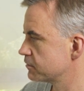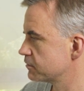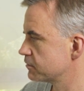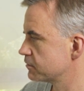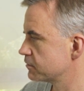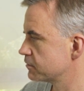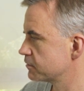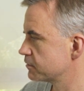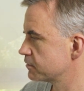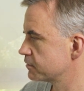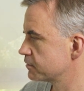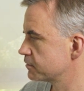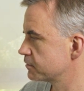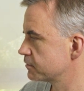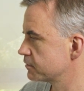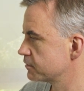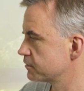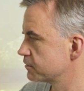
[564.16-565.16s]

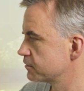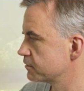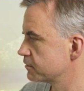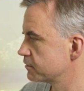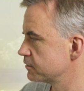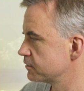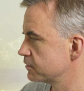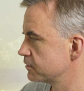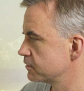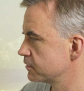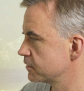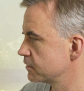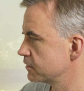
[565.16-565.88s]
(no one is talking)